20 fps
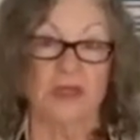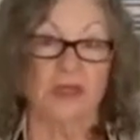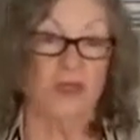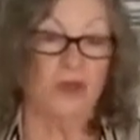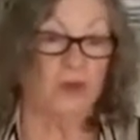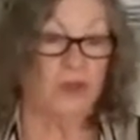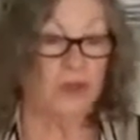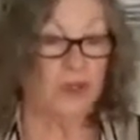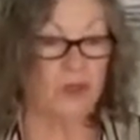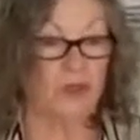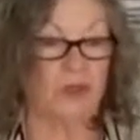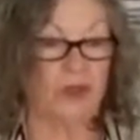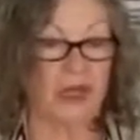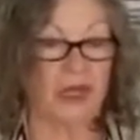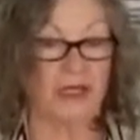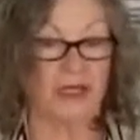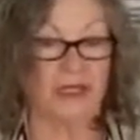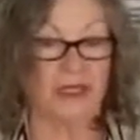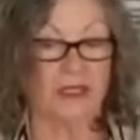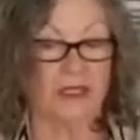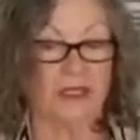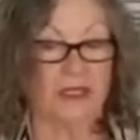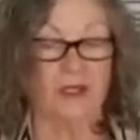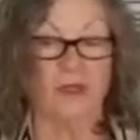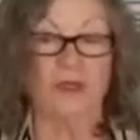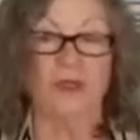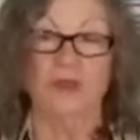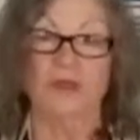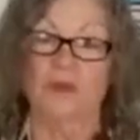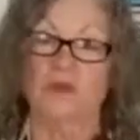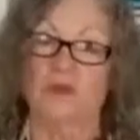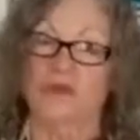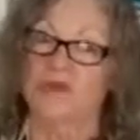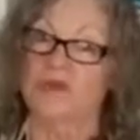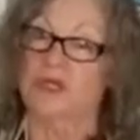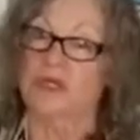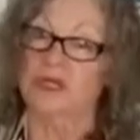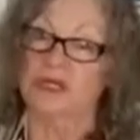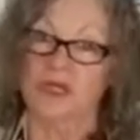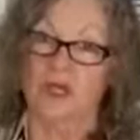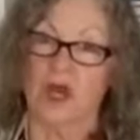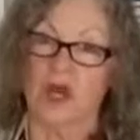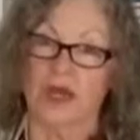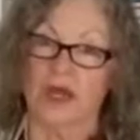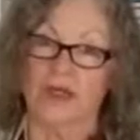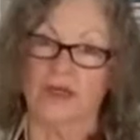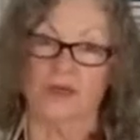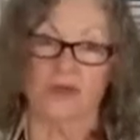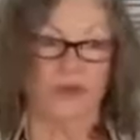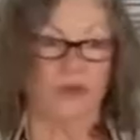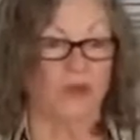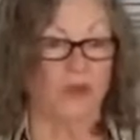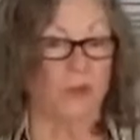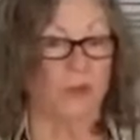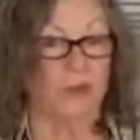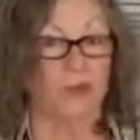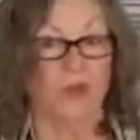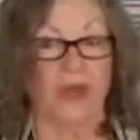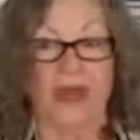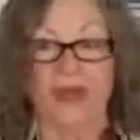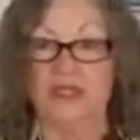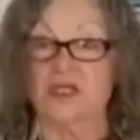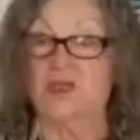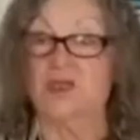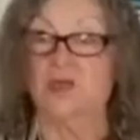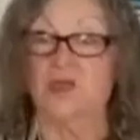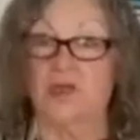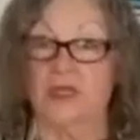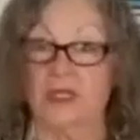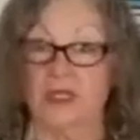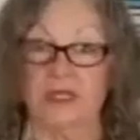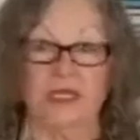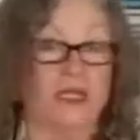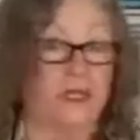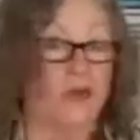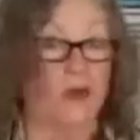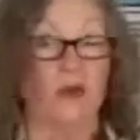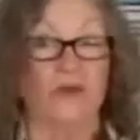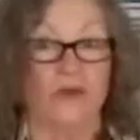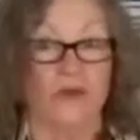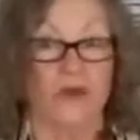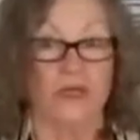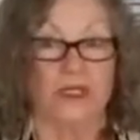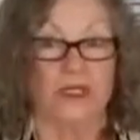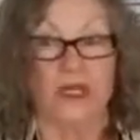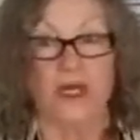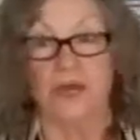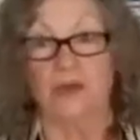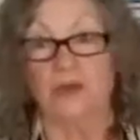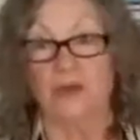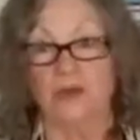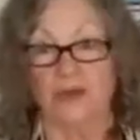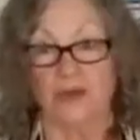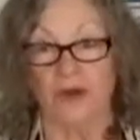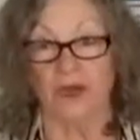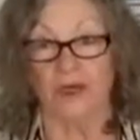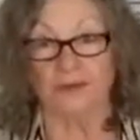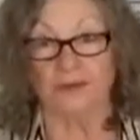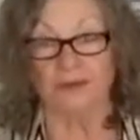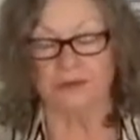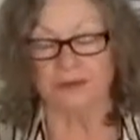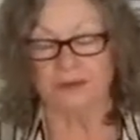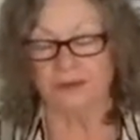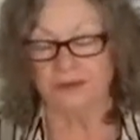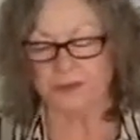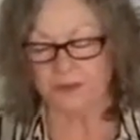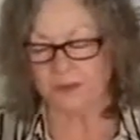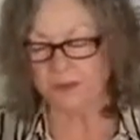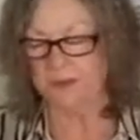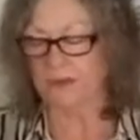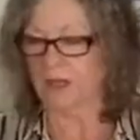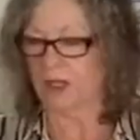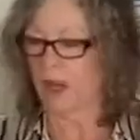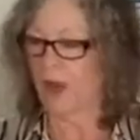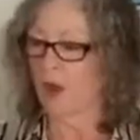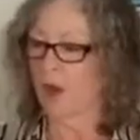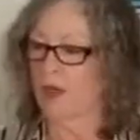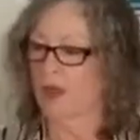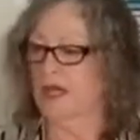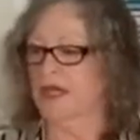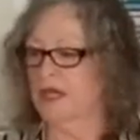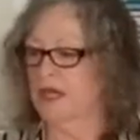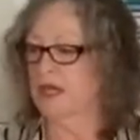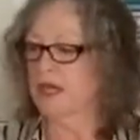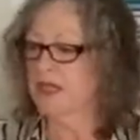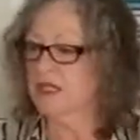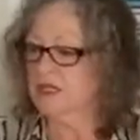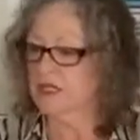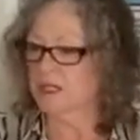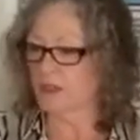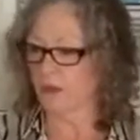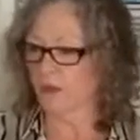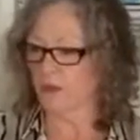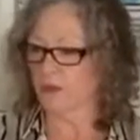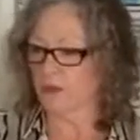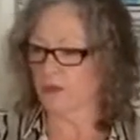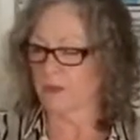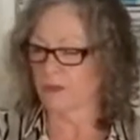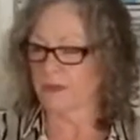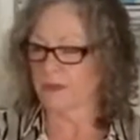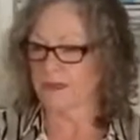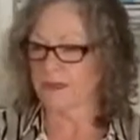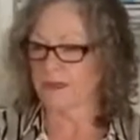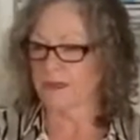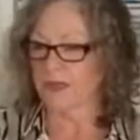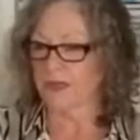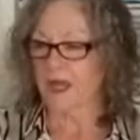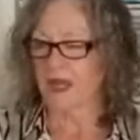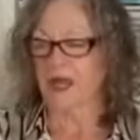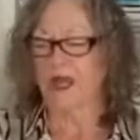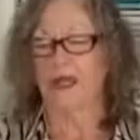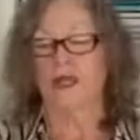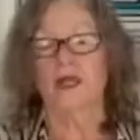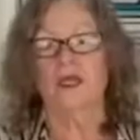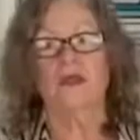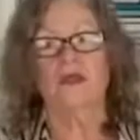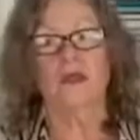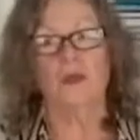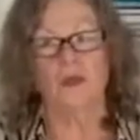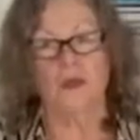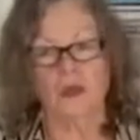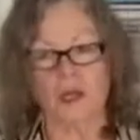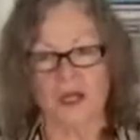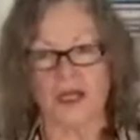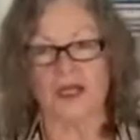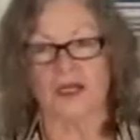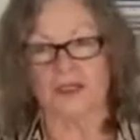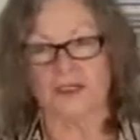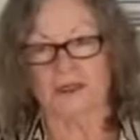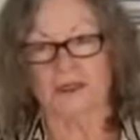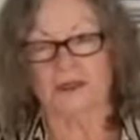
that's holding you back, that we're going to move to the side so you can pass through it, get over it, and move on. Okay, so the book.